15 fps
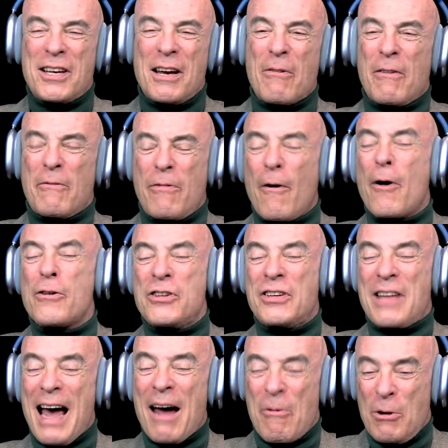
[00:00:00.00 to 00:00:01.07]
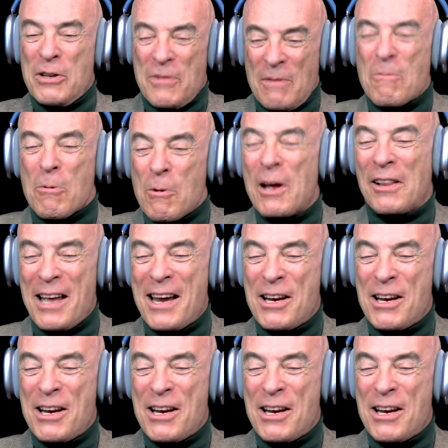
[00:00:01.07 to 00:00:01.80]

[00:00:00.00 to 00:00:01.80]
At first, I was really